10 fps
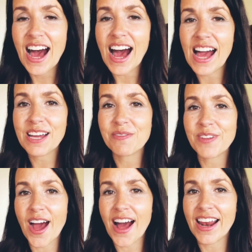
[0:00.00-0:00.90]
I am
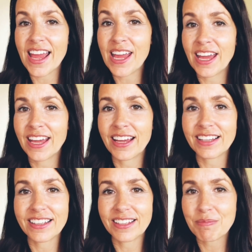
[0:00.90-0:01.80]
not a
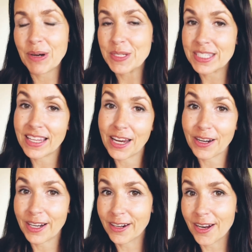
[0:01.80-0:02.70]
person that you're
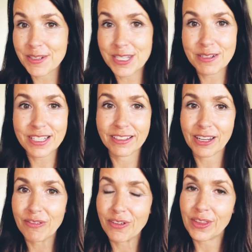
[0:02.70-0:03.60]
going to go to to
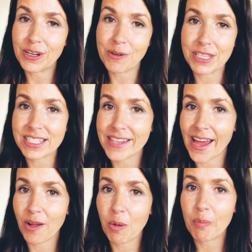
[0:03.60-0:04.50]
look for the newest
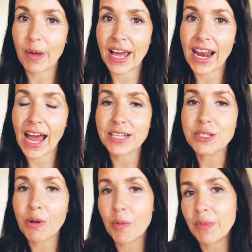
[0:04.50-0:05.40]
style. But I
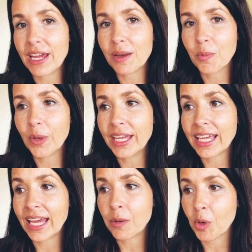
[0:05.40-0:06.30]
do hope that we
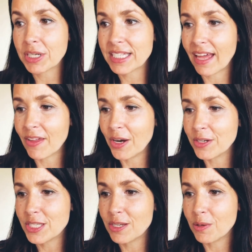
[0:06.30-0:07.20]
can work together
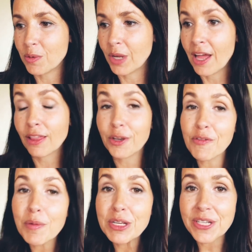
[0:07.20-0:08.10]
to learn
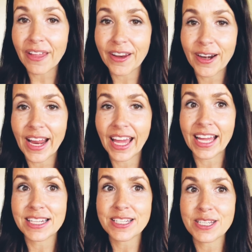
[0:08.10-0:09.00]
from each other
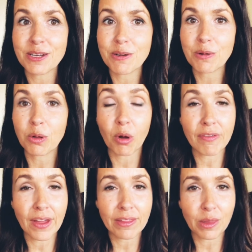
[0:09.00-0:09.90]
and to
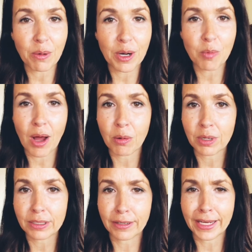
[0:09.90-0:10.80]
glorify the Lord while
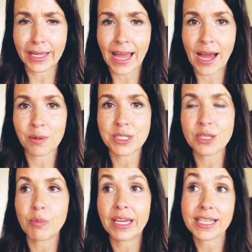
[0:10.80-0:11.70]
we're learning how
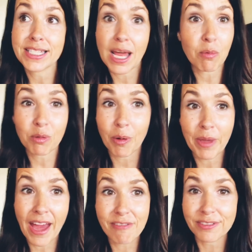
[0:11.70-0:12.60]
to be content with what we
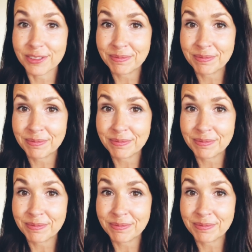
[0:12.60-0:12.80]
have.